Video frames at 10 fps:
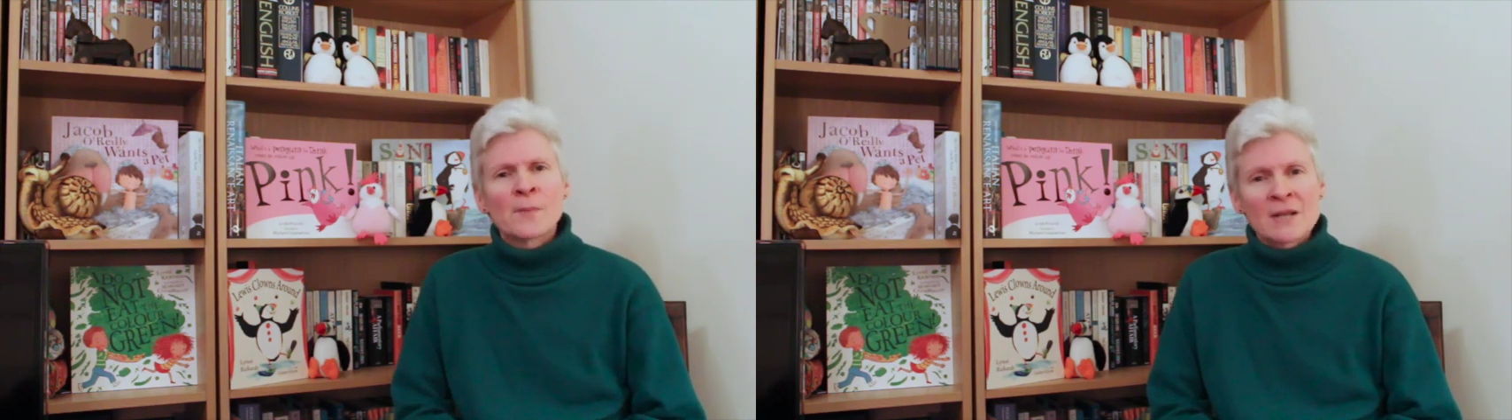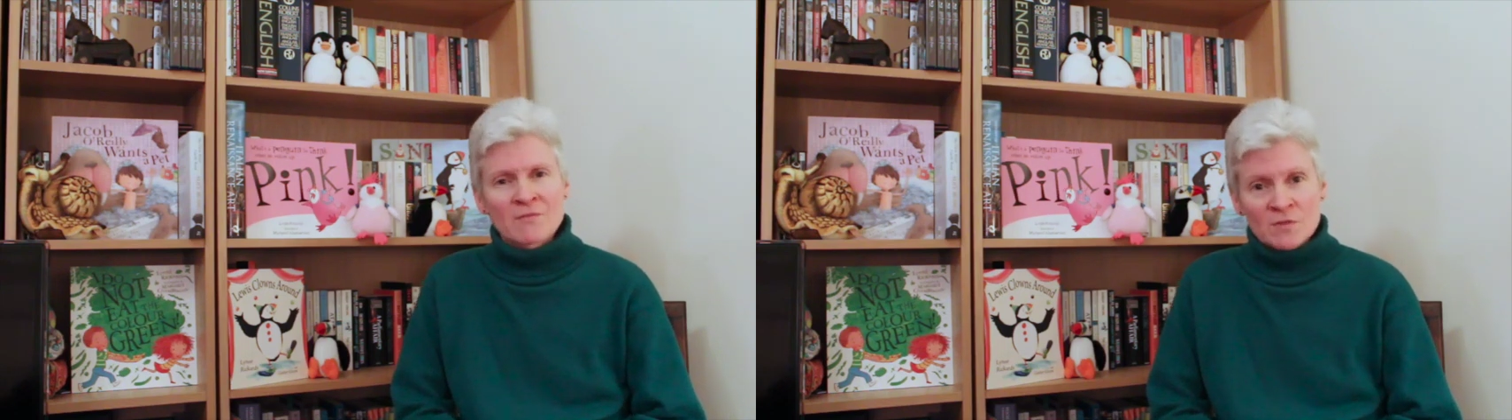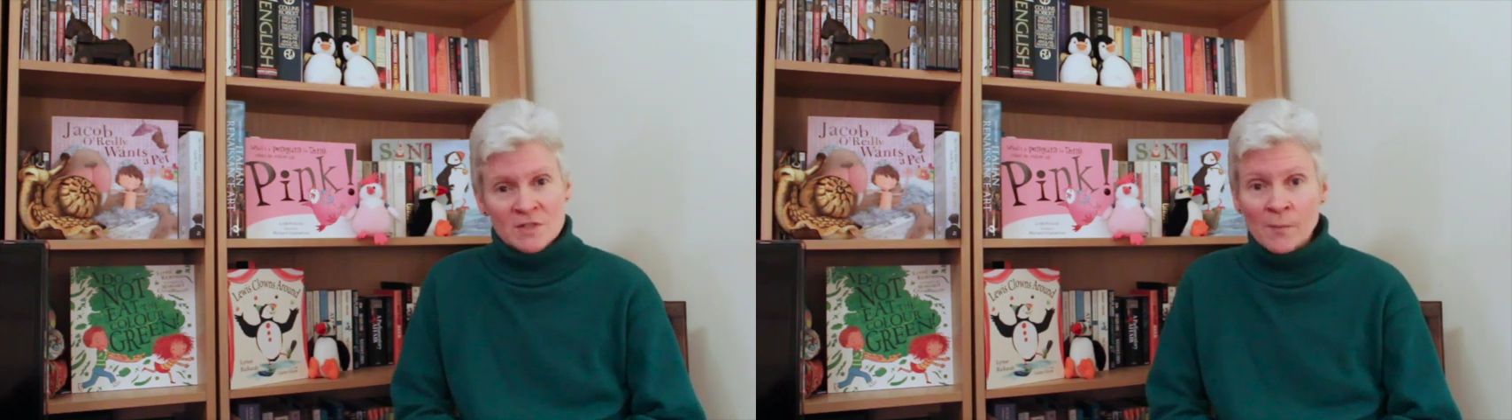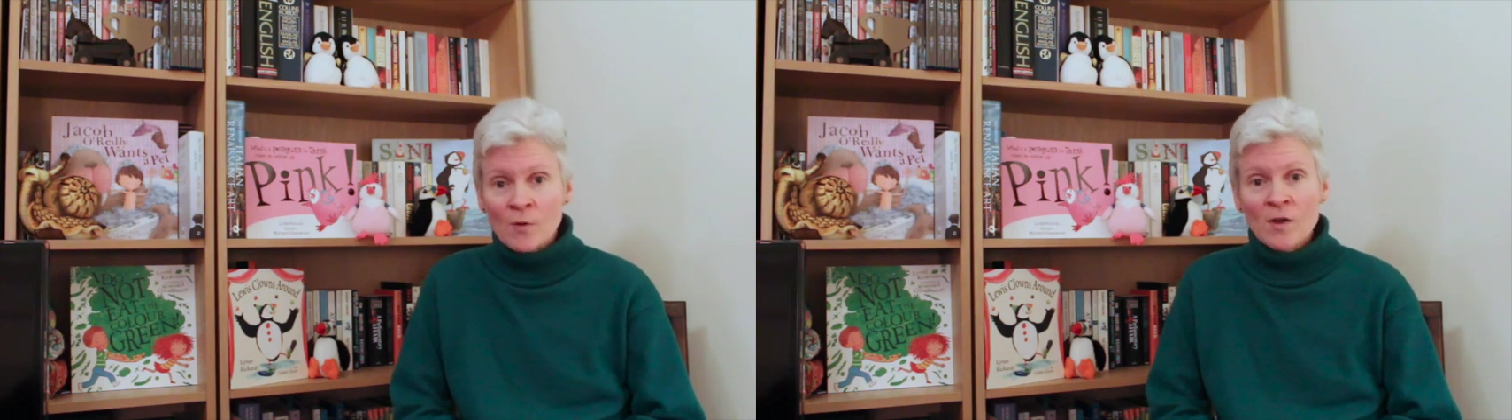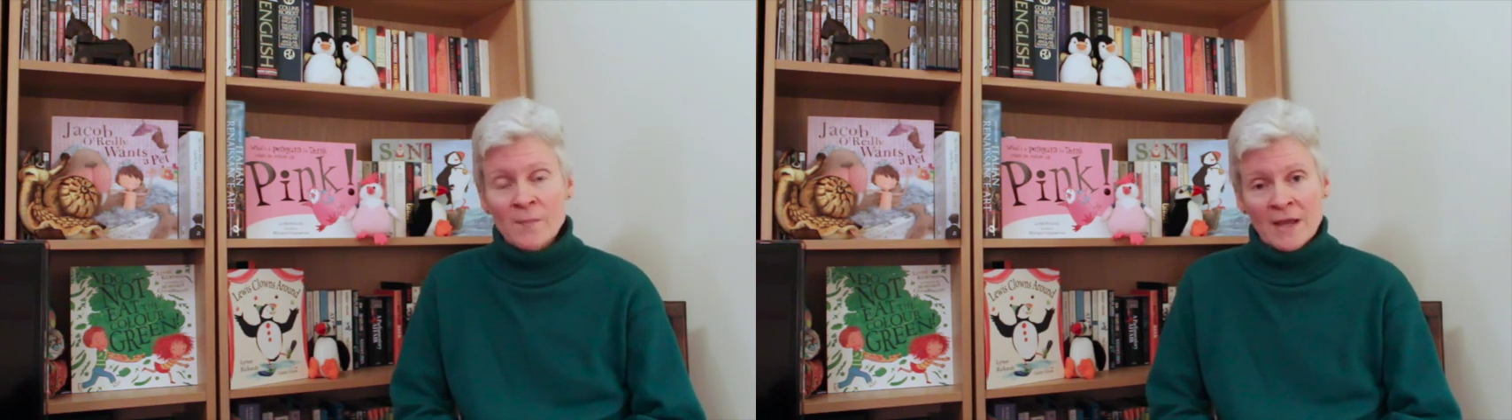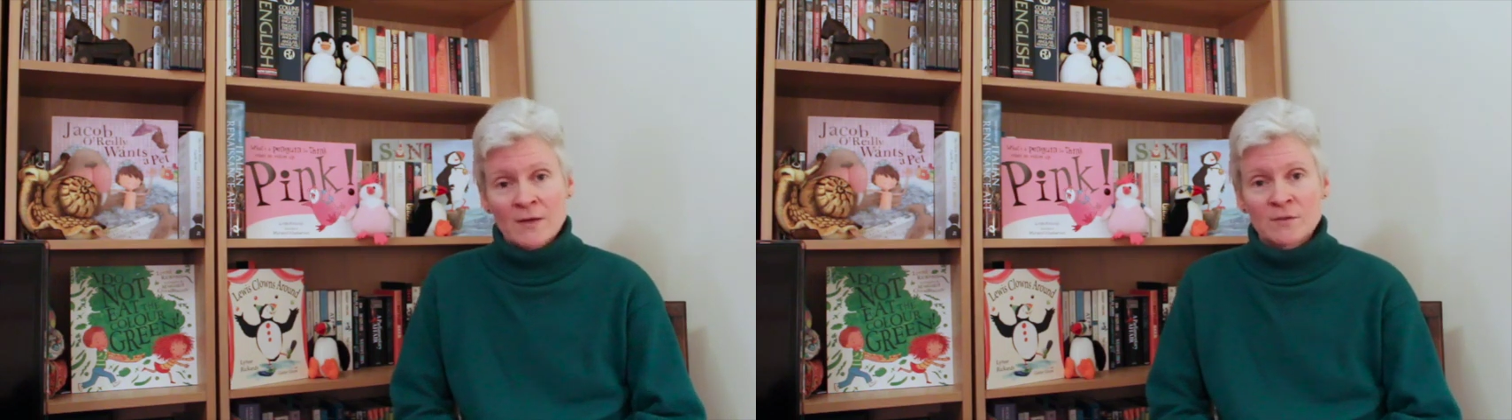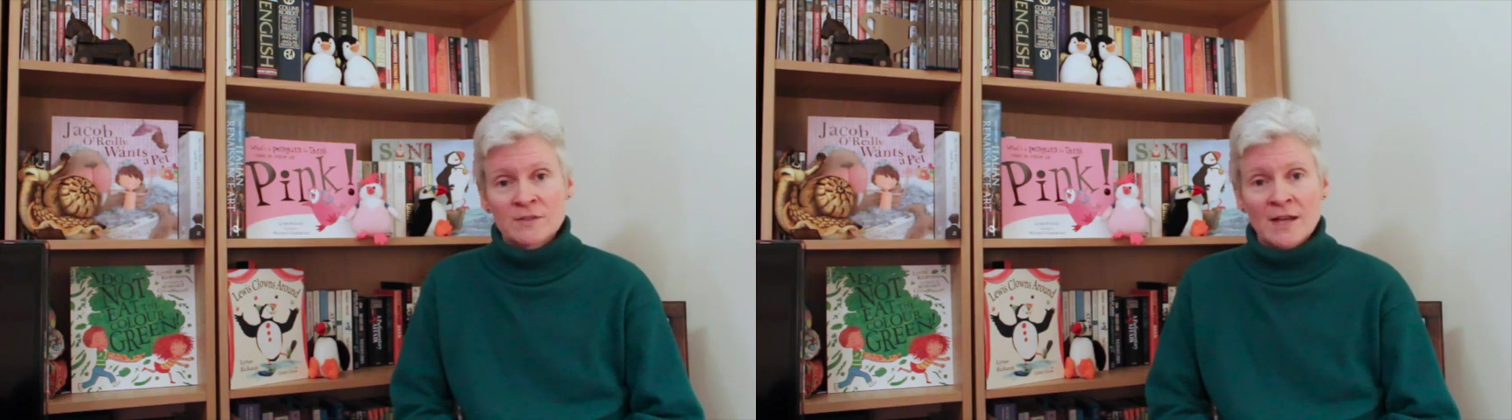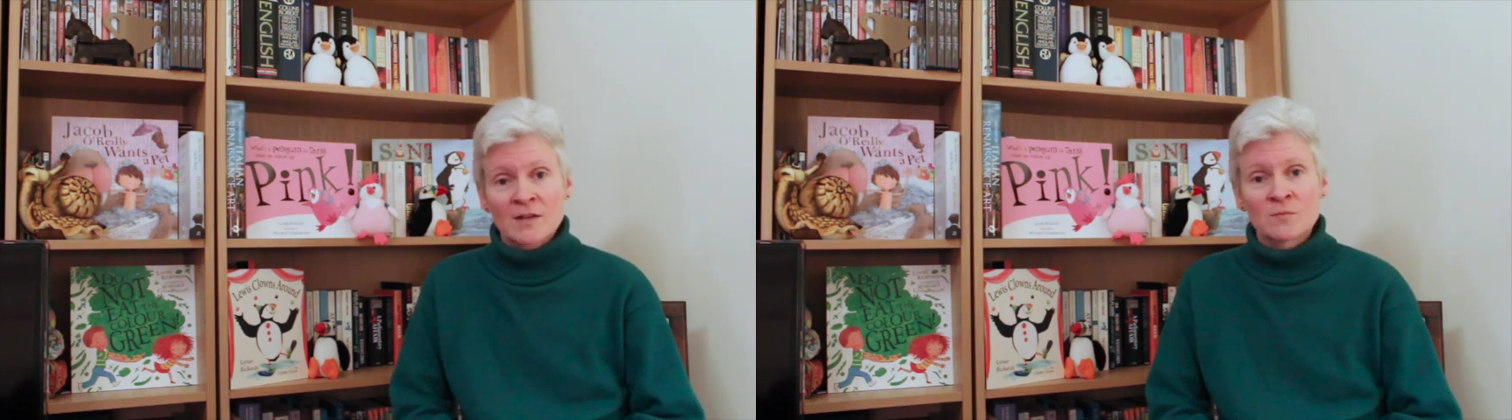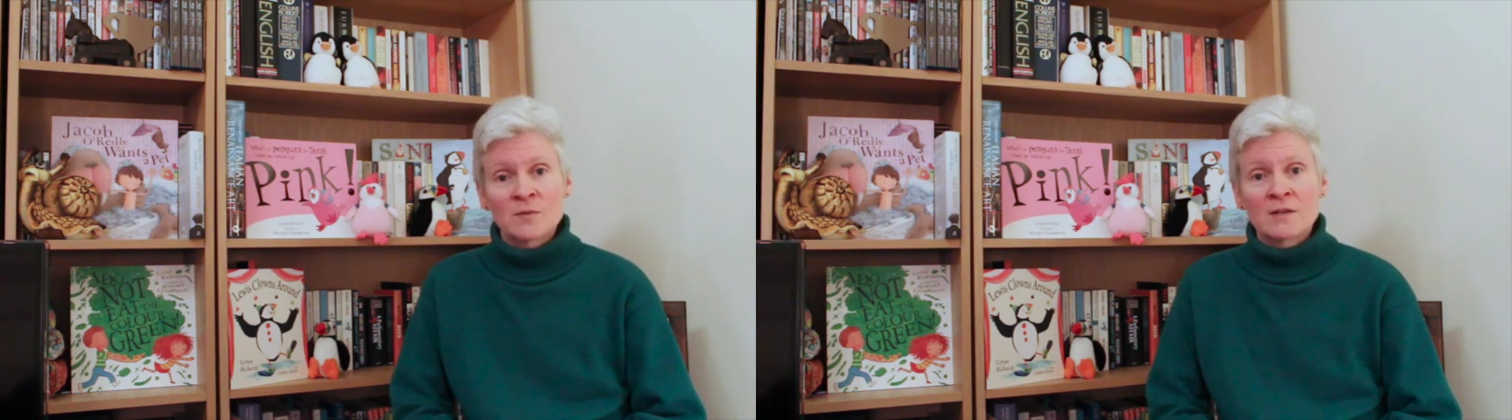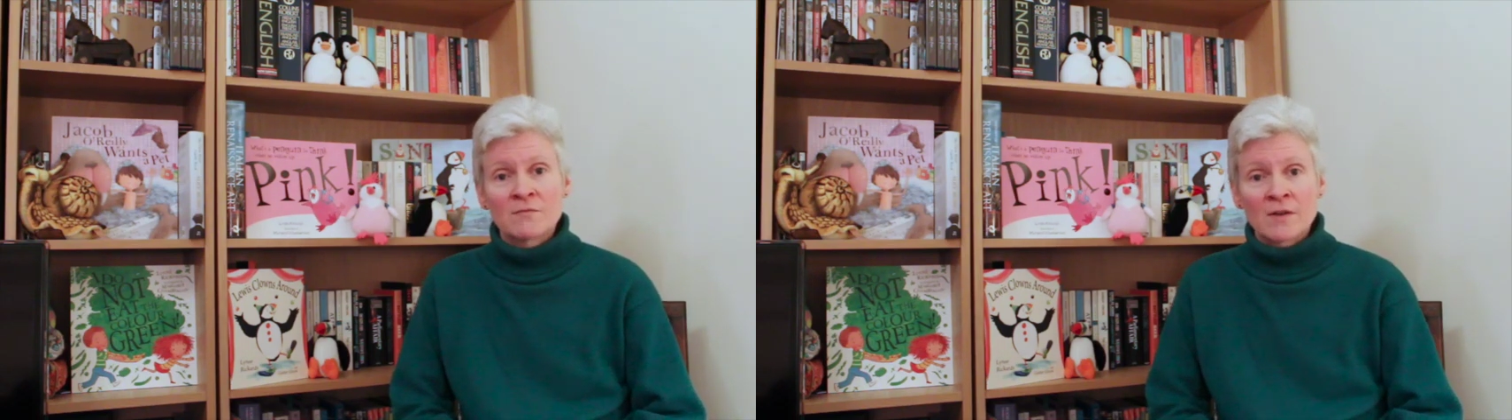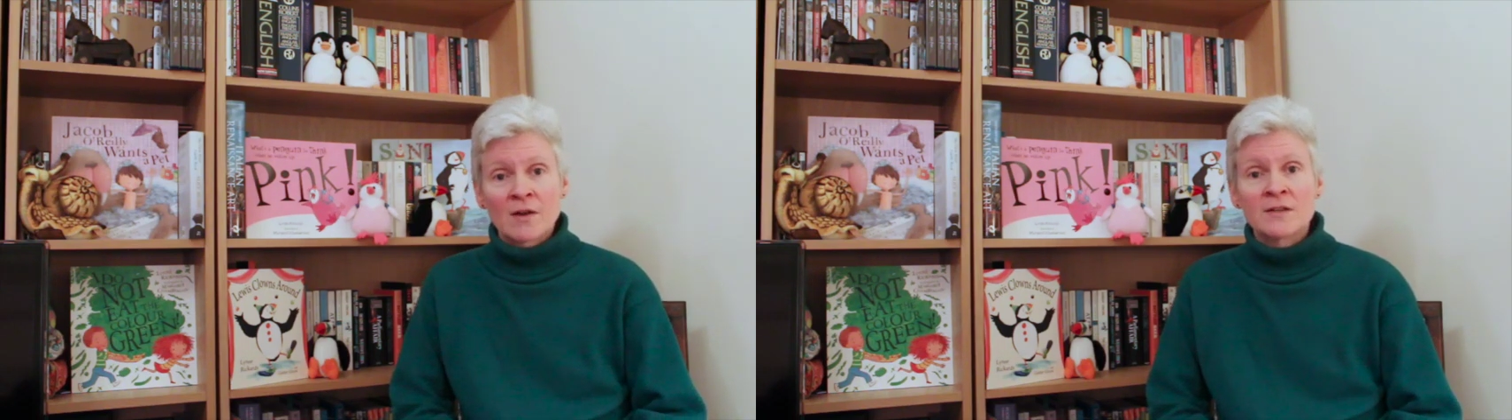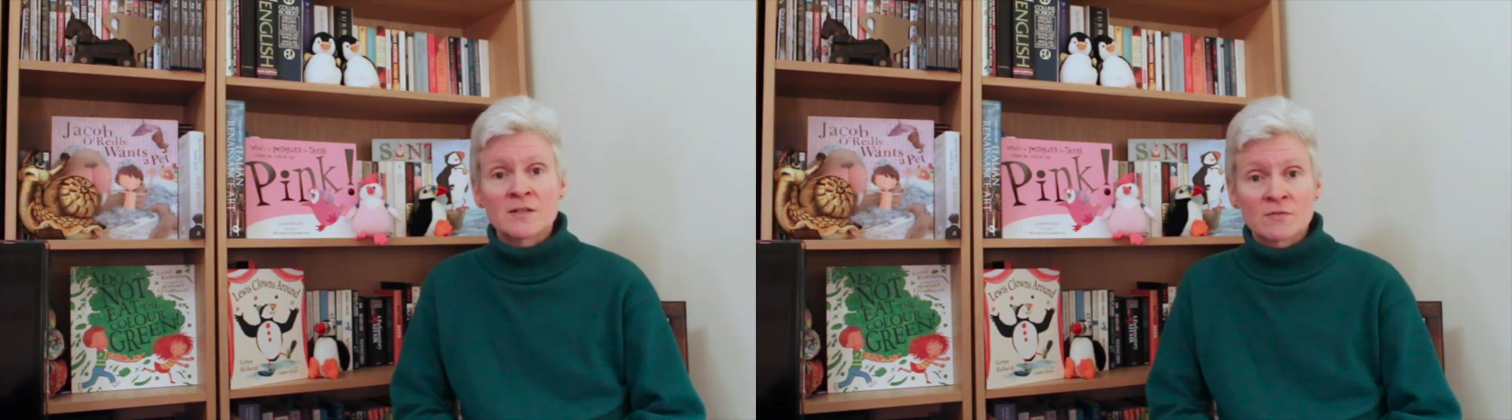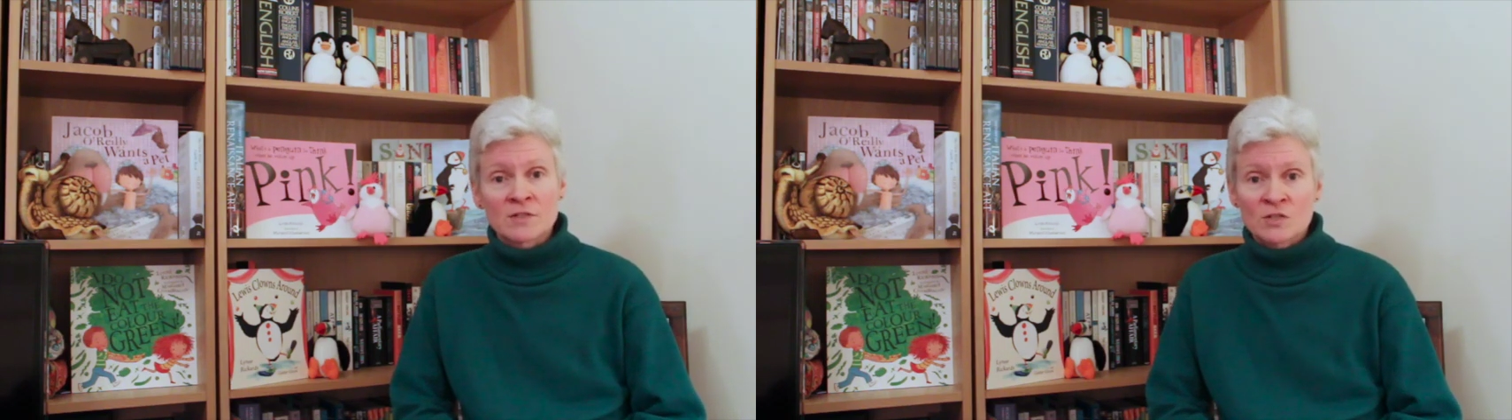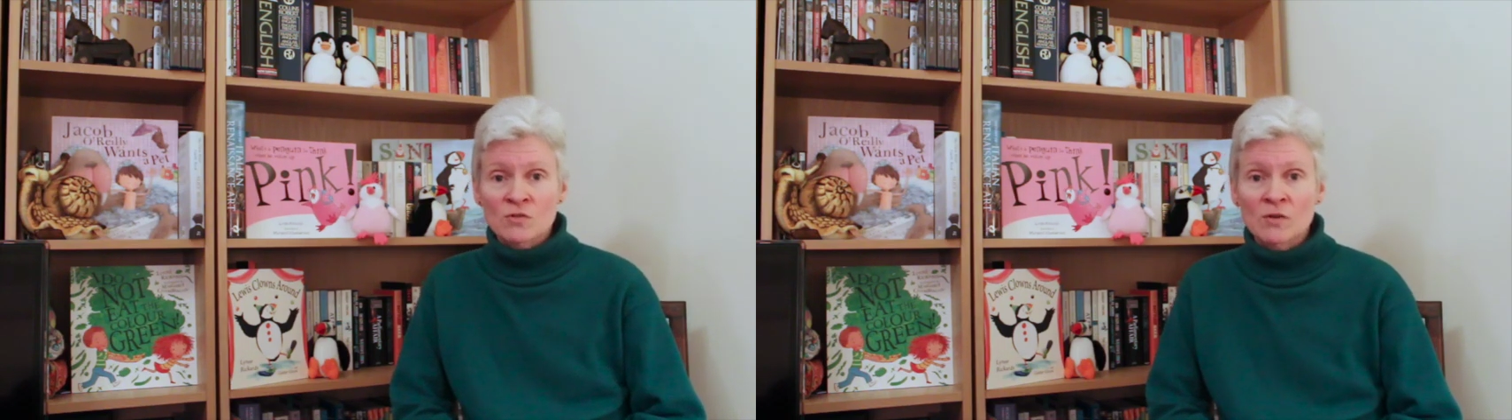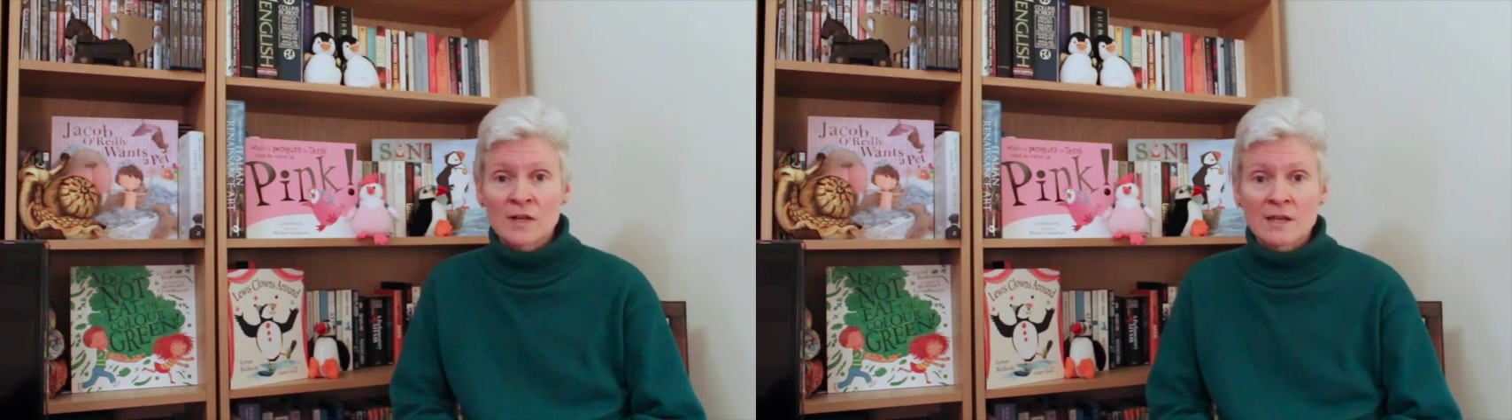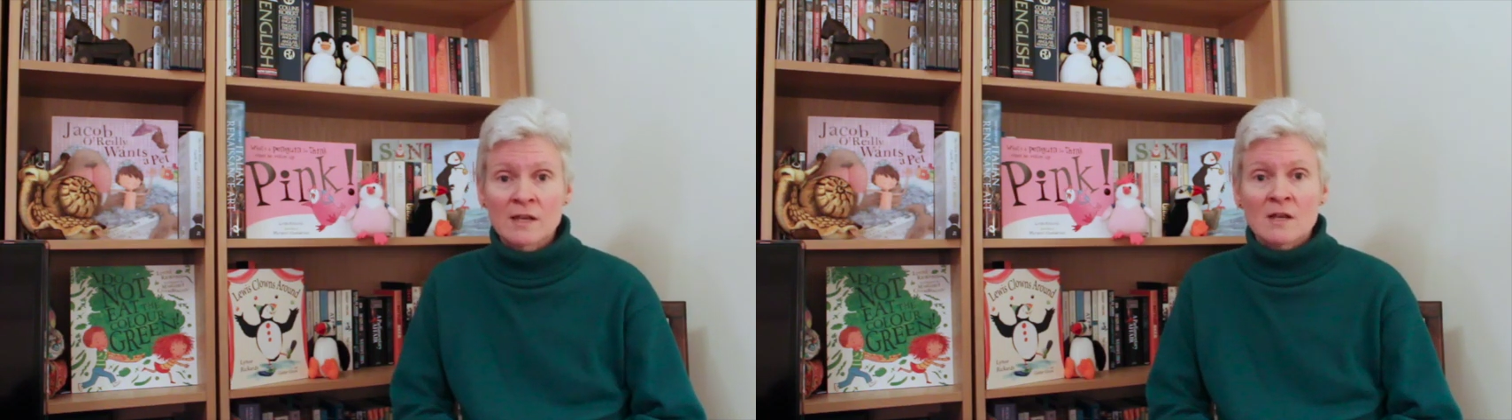But if it was a boy penguin, that could be a very different story.